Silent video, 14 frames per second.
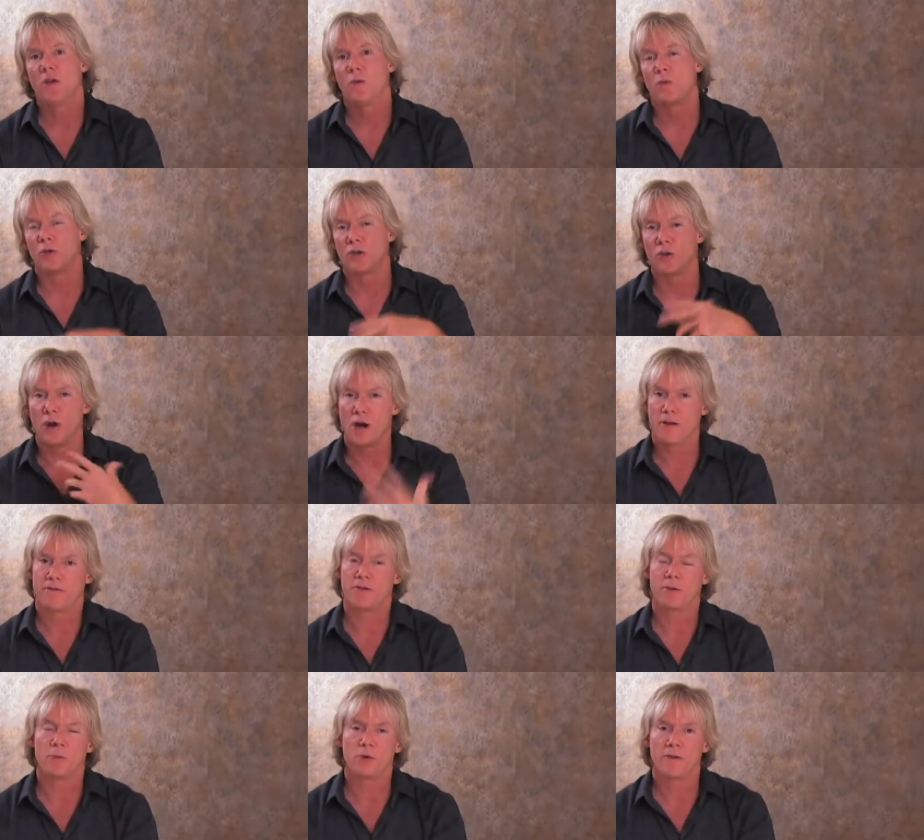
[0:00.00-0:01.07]
where you're
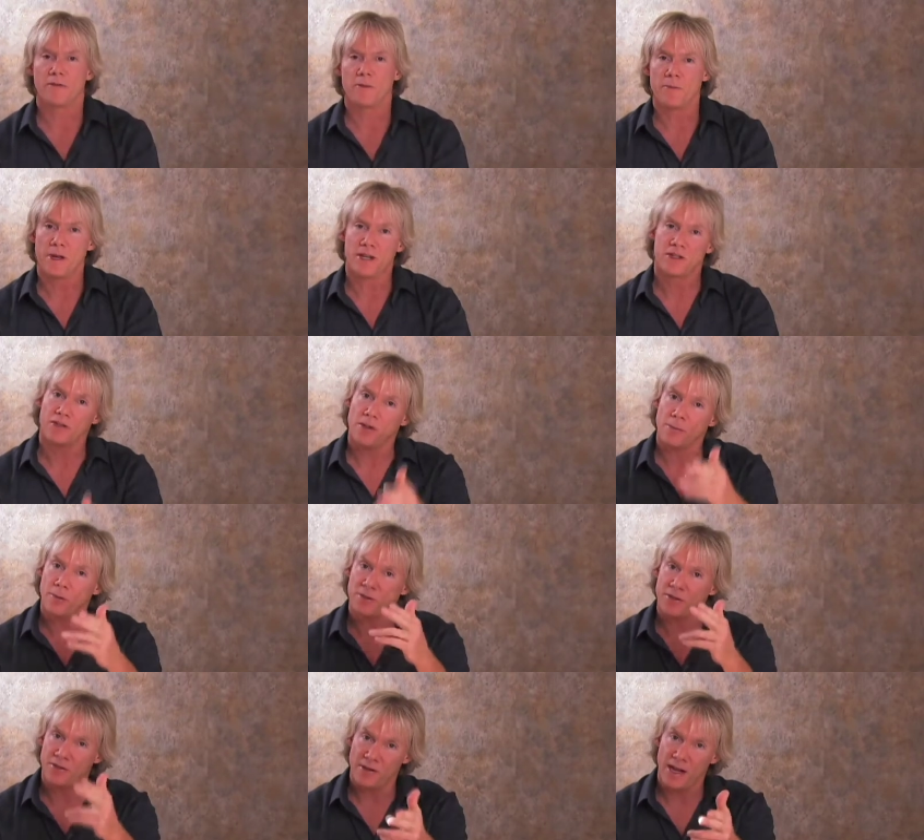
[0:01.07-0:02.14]
offering more information. They'll
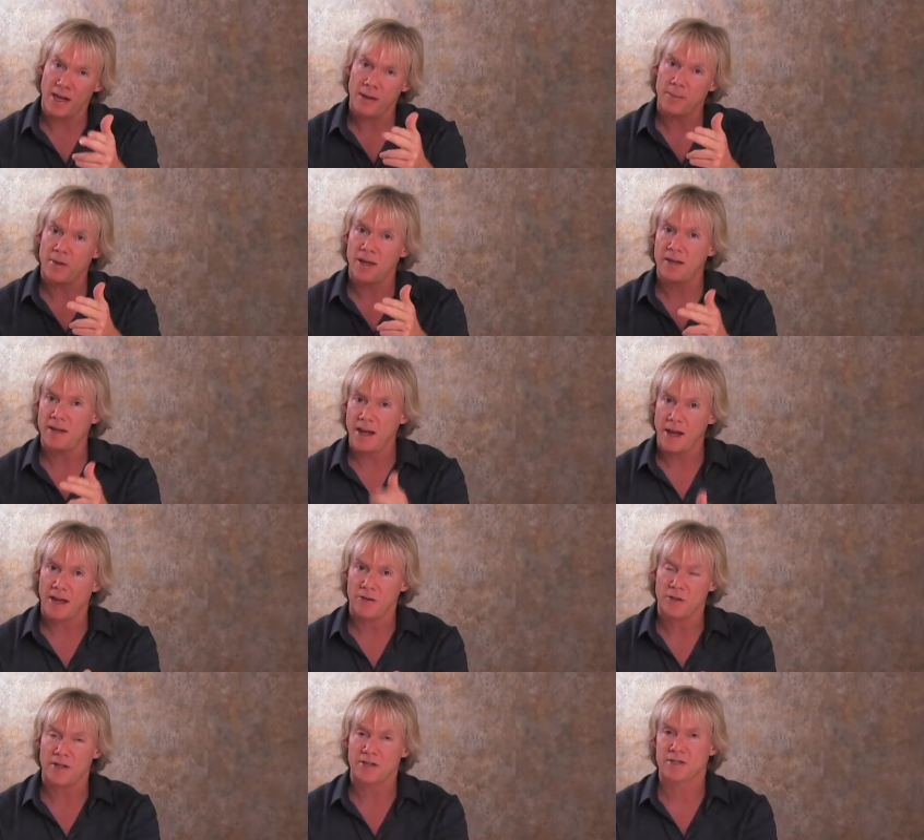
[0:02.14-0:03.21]
put their name and
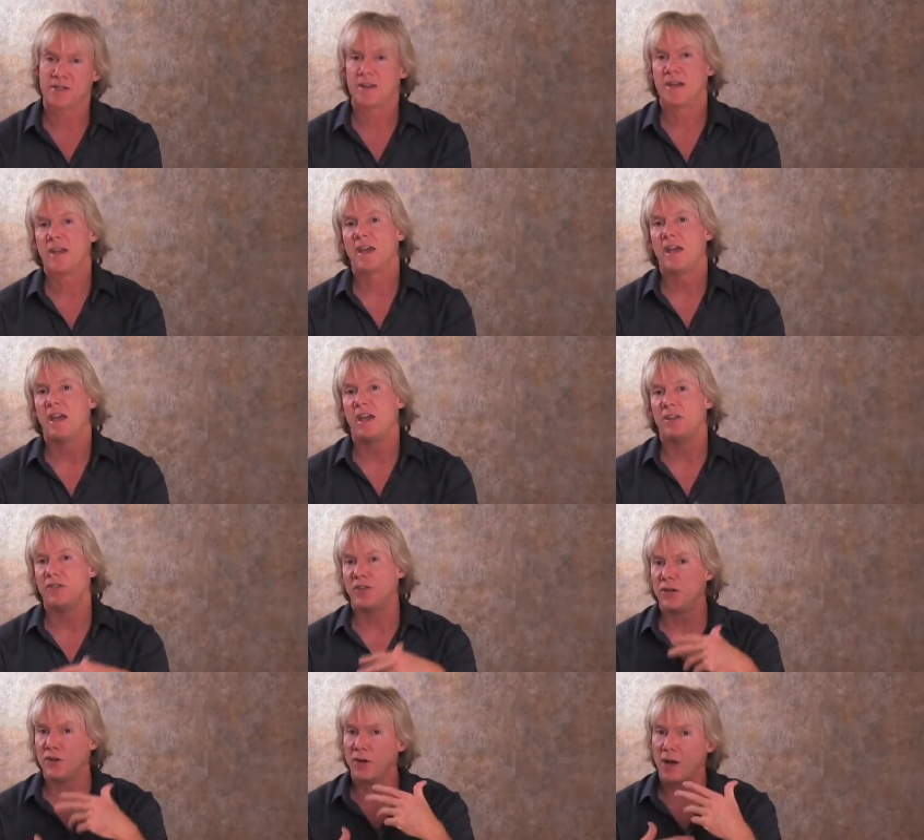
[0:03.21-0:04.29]
address,
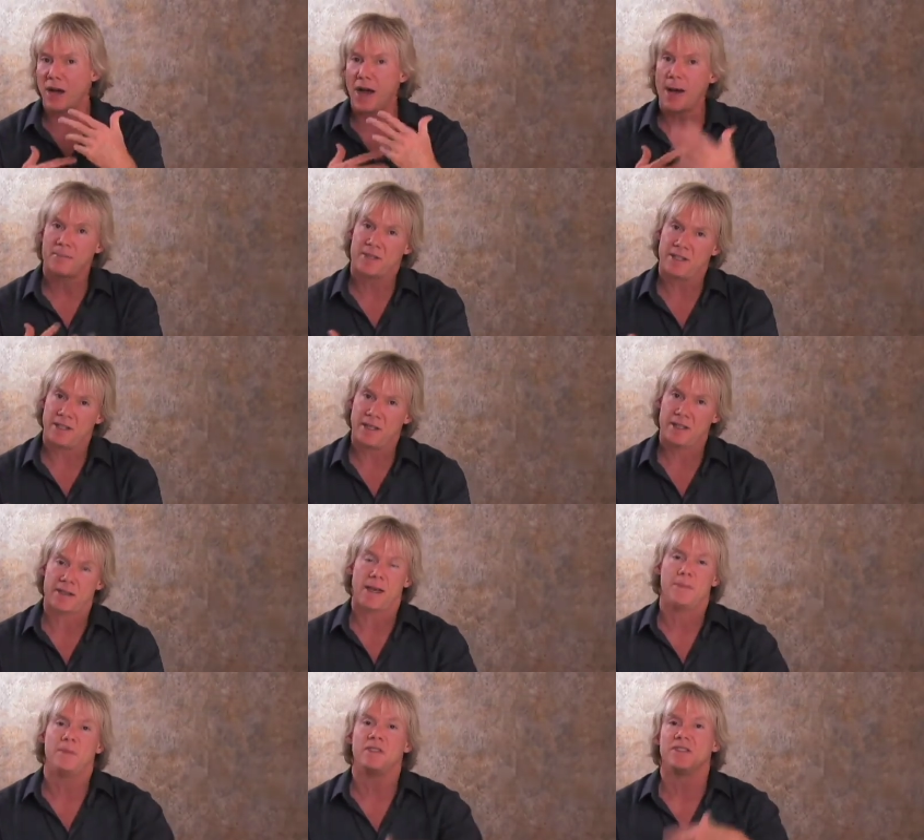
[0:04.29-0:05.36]
and they're opting in.
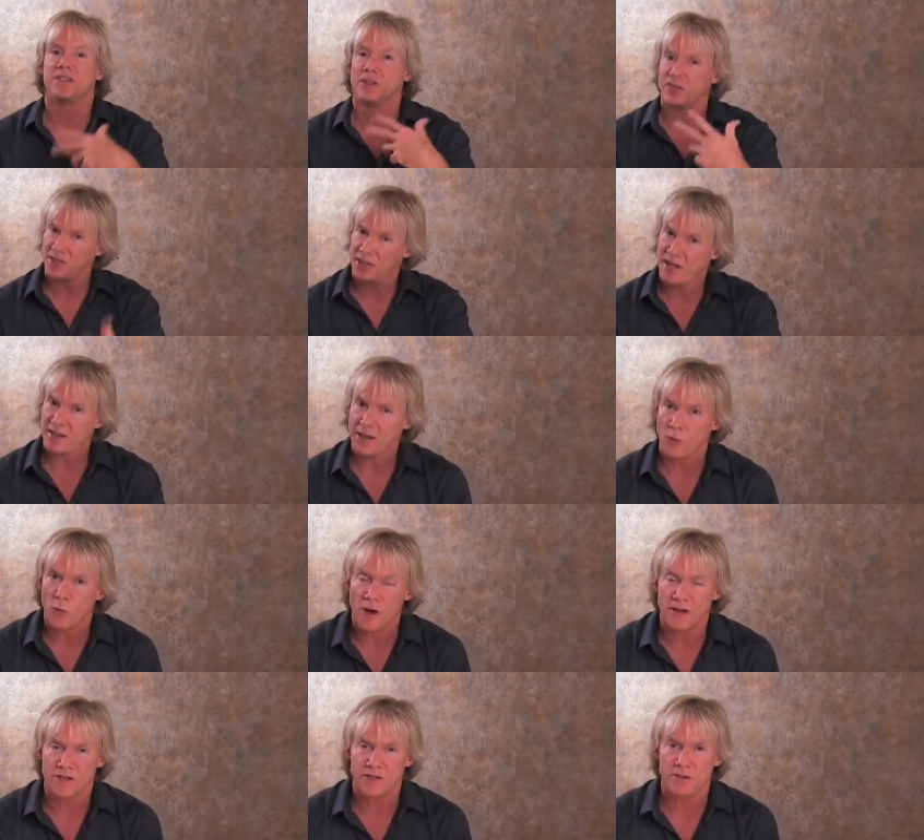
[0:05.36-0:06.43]
That means they're saying they
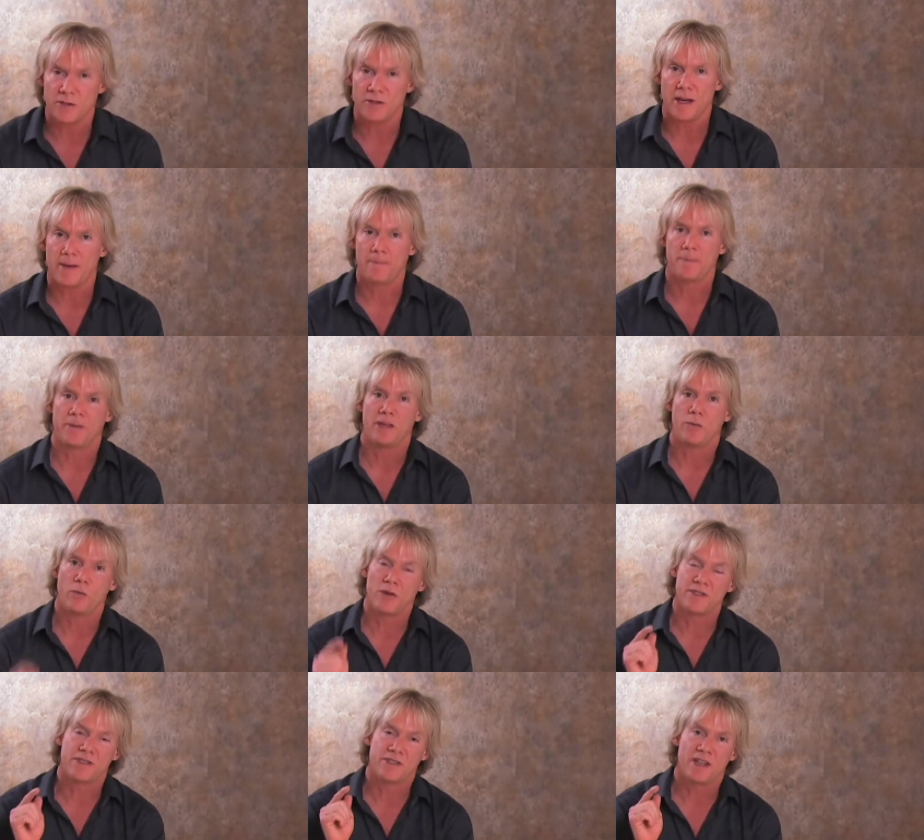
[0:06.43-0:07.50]
want to do that. And
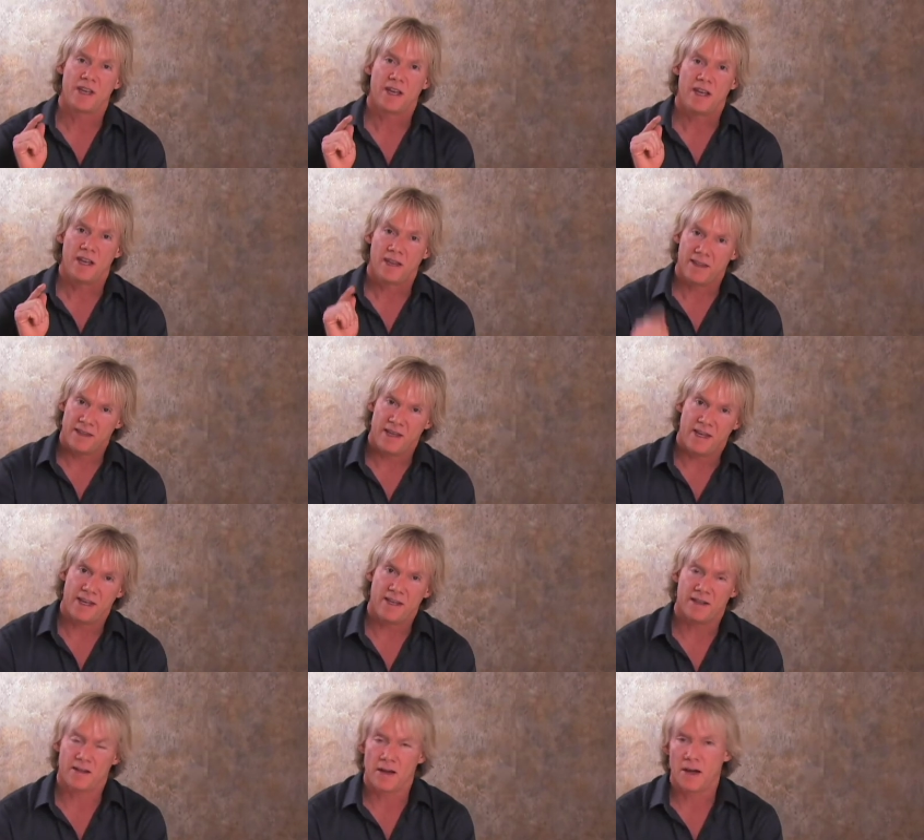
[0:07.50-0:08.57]
once they
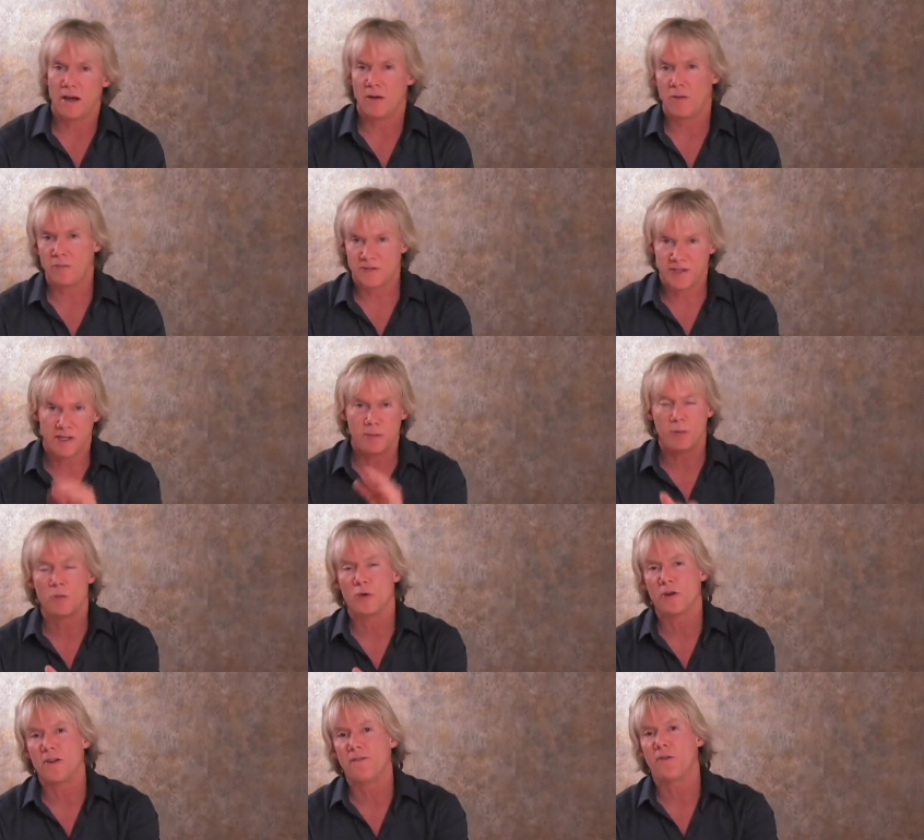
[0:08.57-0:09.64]
hit uh, send me
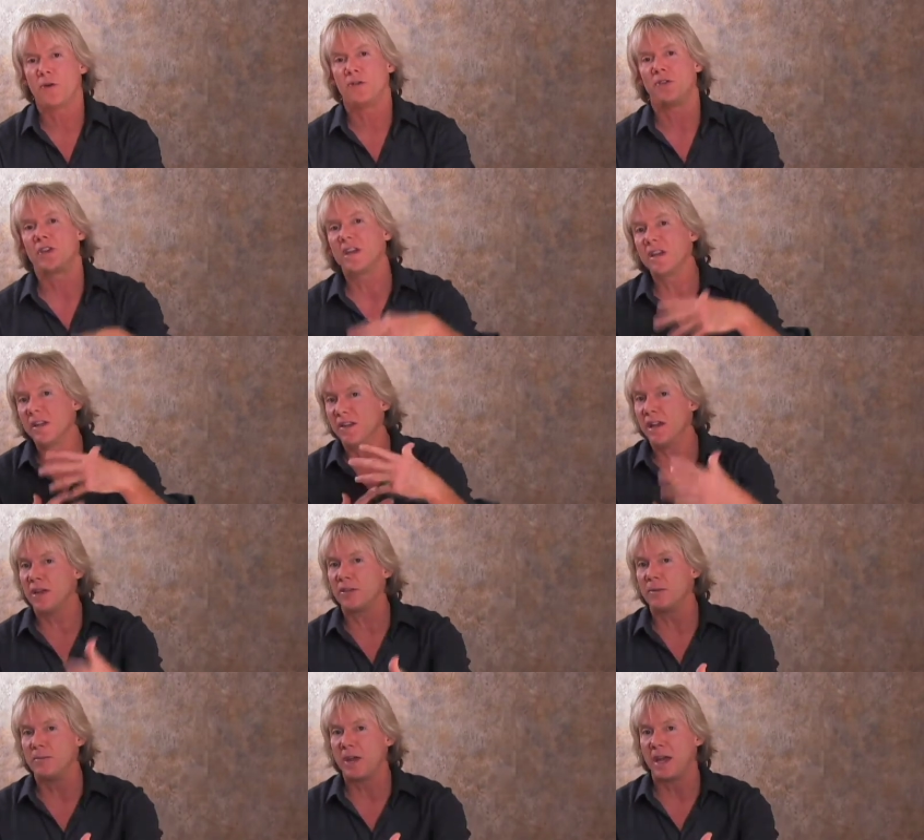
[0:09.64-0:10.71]
more info, they'll get
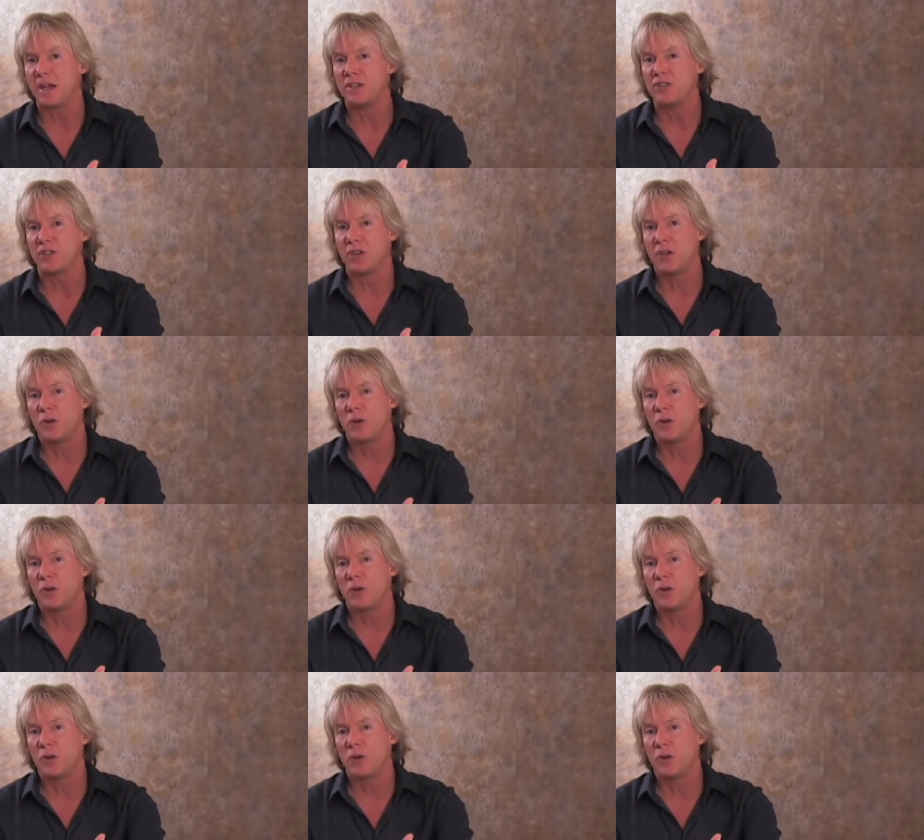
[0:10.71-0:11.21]
another page